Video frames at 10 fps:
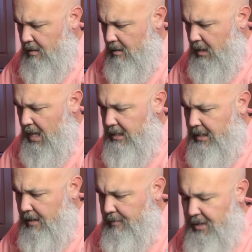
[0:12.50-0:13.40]
Lots of
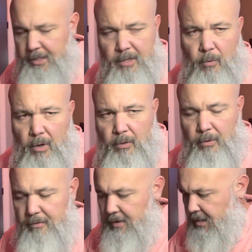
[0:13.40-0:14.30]
companies sell water
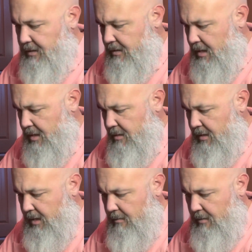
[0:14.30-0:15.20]
cooling fittings. You can
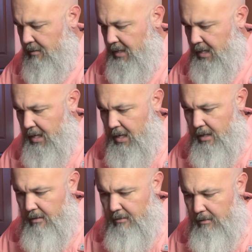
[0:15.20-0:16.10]
get them through
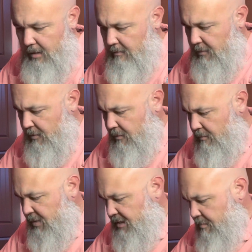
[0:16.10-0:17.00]
EK, you can get them through
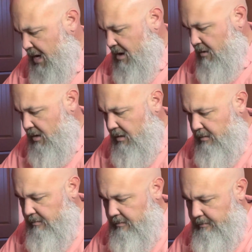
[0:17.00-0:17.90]
Bits Power.
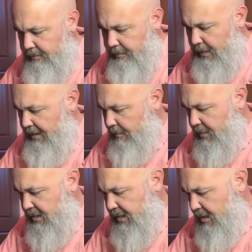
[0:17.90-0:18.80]
I think
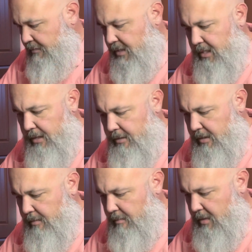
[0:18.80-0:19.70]
Bisky even sells
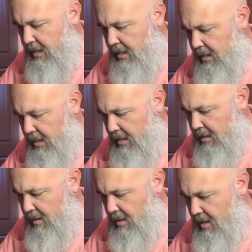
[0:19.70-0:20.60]
them.
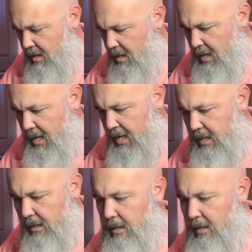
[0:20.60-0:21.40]
And